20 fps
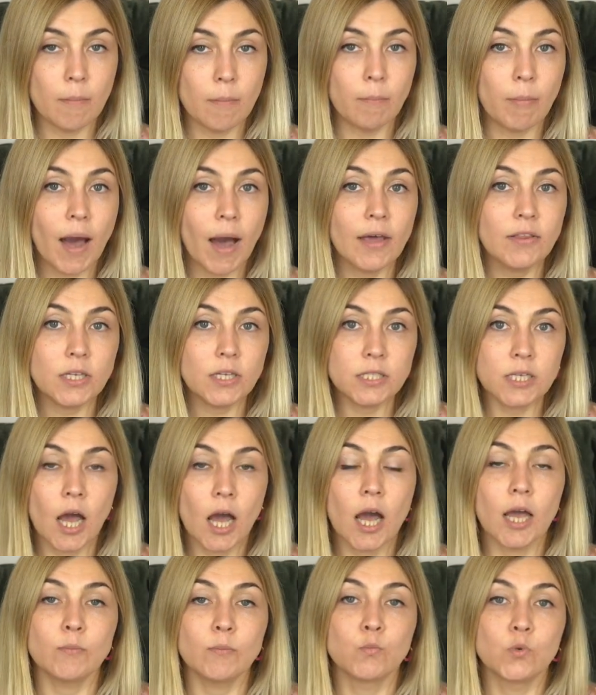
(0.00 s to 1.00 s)
By the
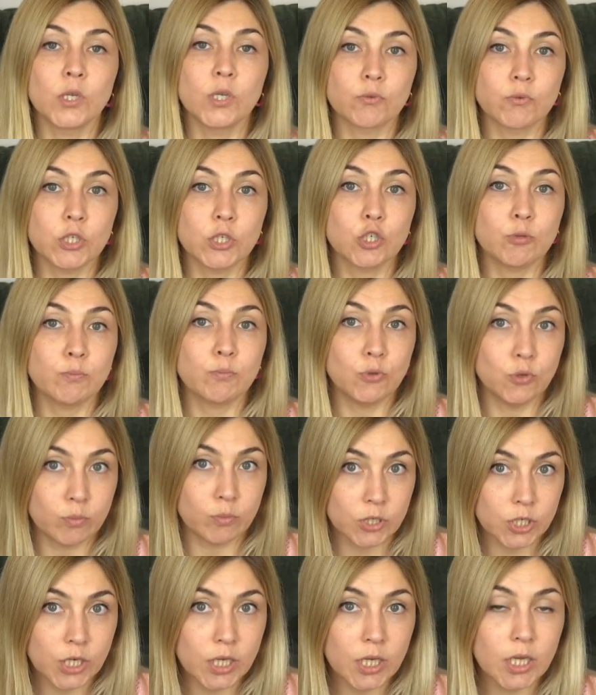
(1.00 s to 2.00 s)
time we reach
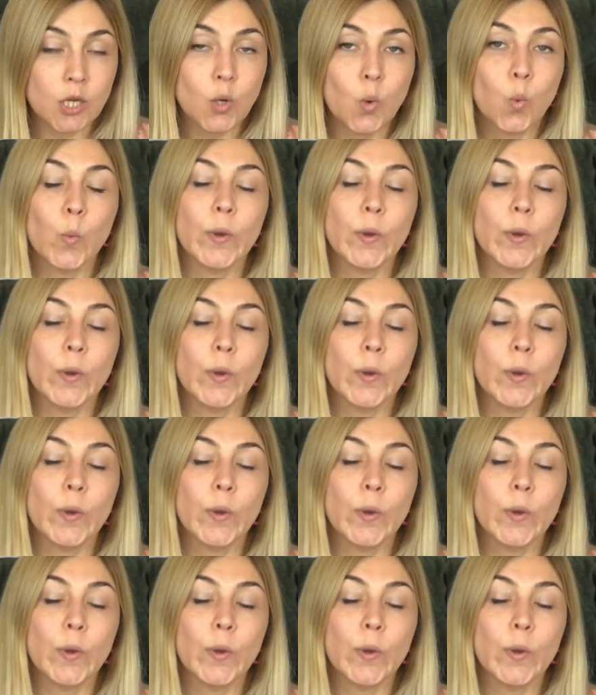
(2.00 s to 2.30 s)
puberty,